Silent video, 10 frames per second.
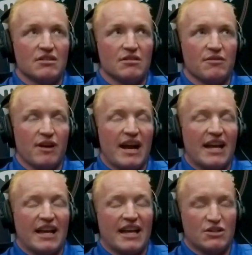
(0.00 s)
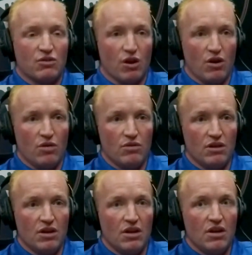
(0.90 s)
fracking has
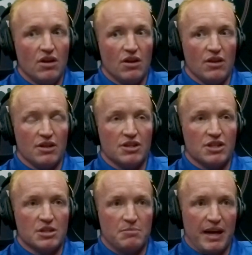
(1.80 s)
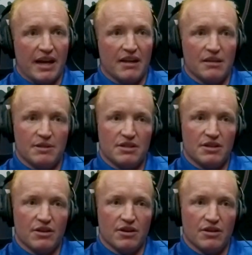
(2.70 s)
grown, the spec of the
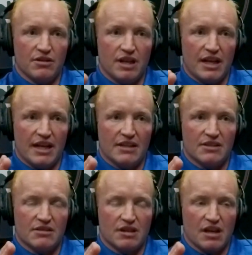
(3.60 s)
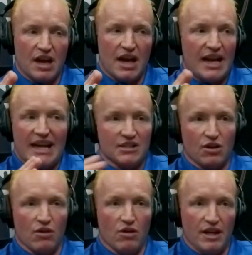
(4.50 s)
material hasn't
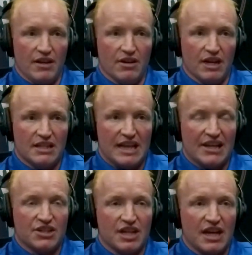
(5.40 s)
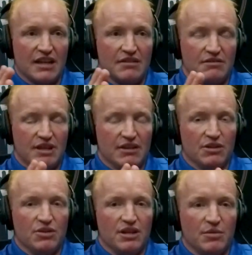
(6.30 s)
grown either. It's actually gotten
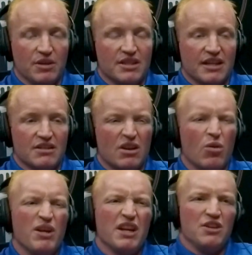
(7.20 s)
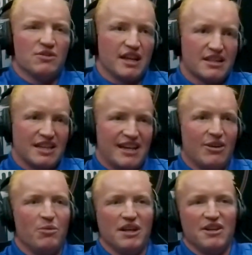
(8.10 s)
diluted in the sense, we can use that sand.
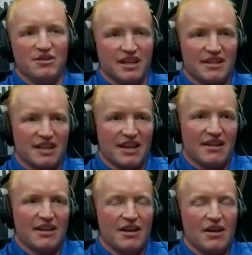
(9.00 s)
We can use that sand.